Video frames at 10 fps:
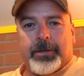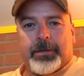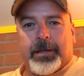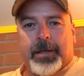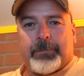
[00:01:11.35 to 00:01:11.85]

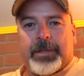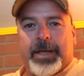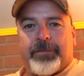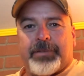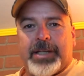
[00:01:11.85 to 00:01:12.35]
I got them in the
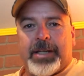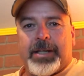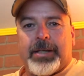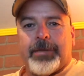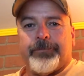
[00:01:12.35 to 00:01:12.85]

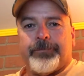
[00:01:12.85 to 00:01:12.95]
FDE.